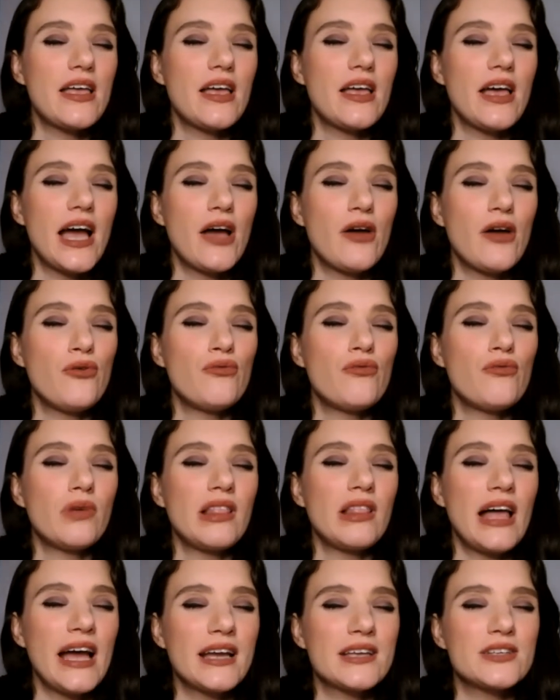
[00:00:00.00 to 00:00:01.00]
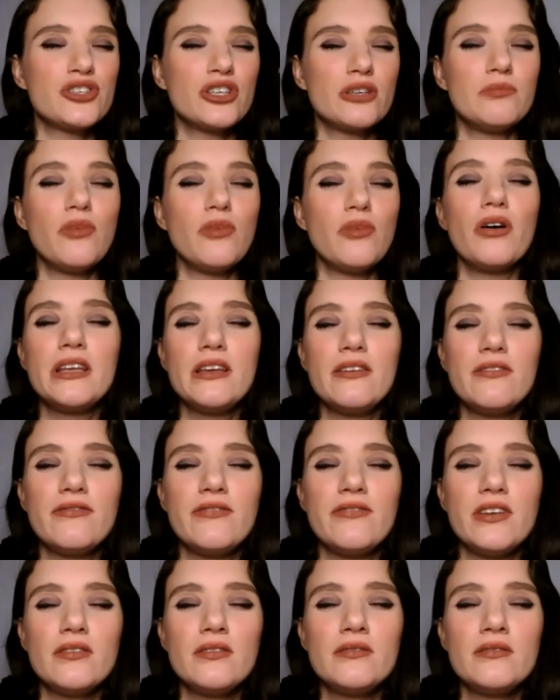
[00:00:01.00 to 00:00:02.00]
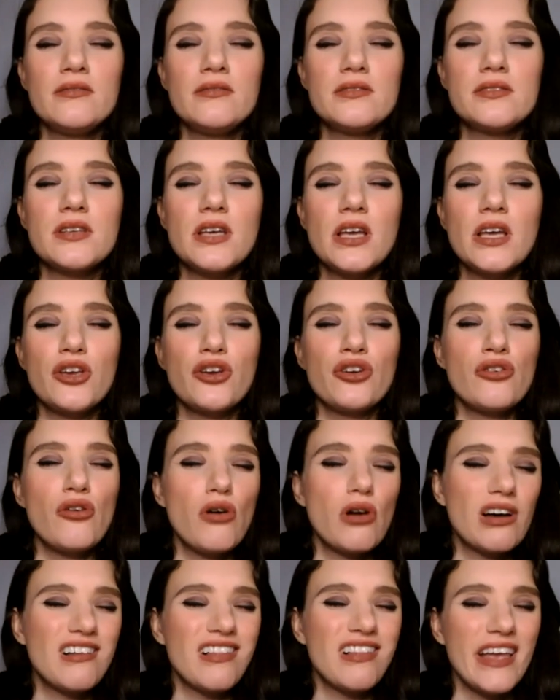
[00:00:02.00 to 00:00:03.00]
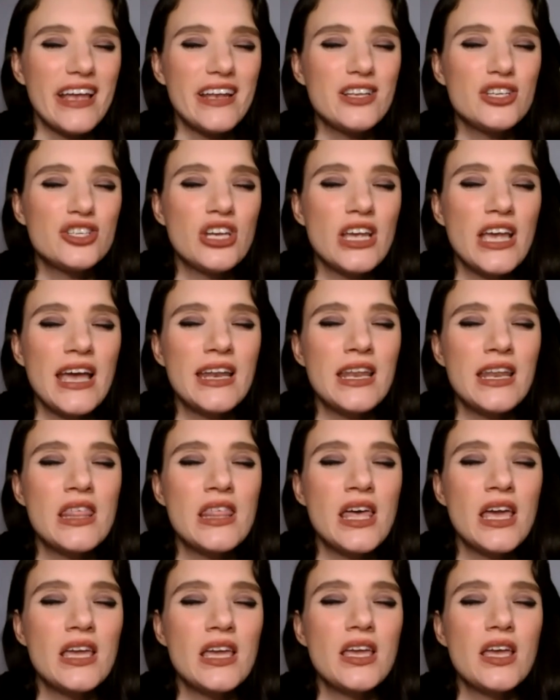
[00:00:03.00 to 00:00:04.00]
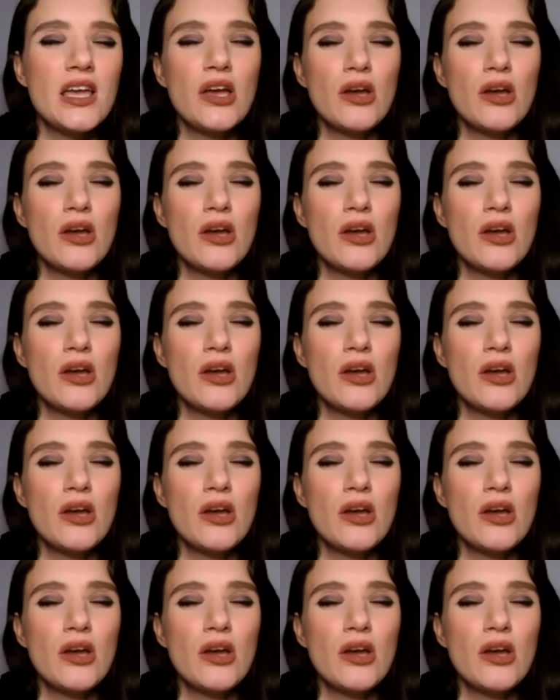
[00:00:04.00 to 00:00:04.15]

how relaxed your body feels, you're not clenching anything.